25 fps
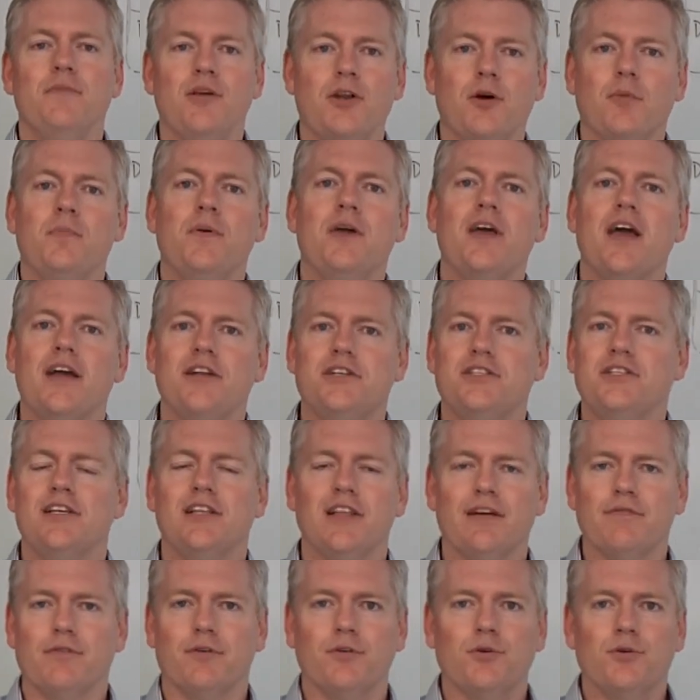you know, PhD
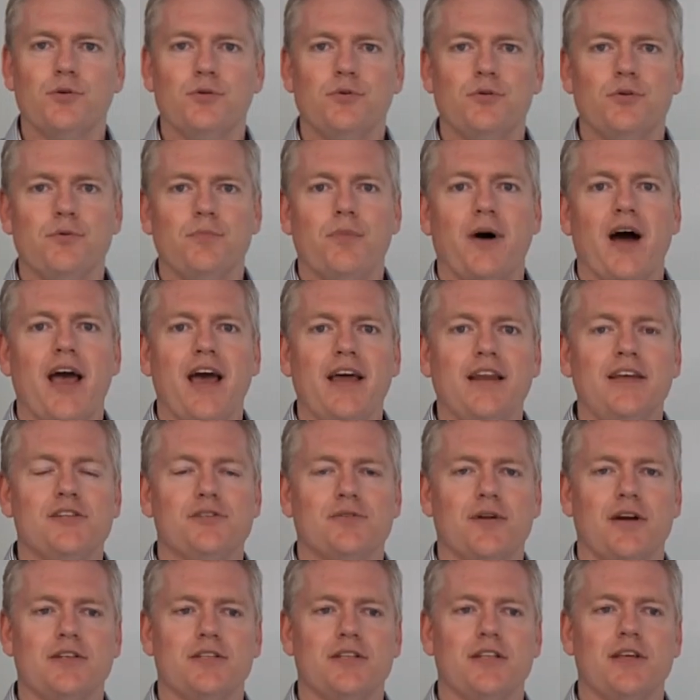level guru by any
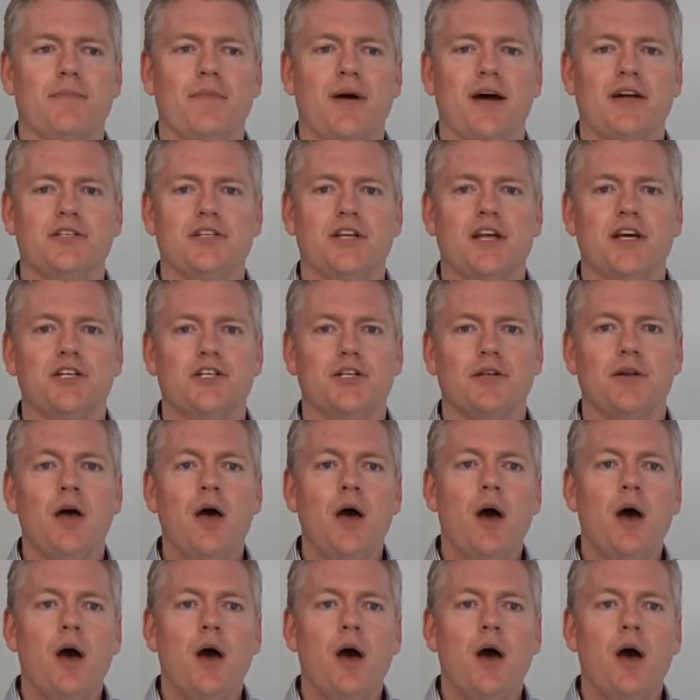stretch of the imagination.